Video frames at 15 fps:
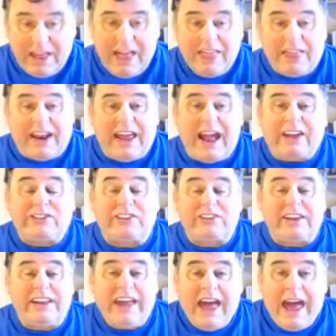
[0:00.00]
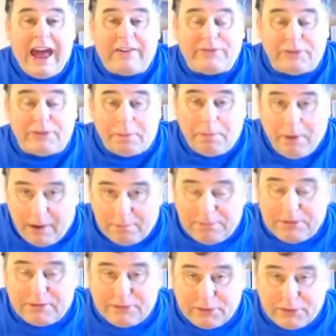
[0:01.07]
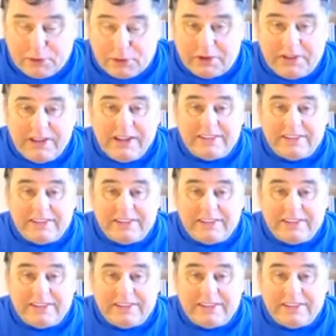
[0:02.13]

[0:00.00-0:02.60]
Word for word: that I actually have to pump the fluid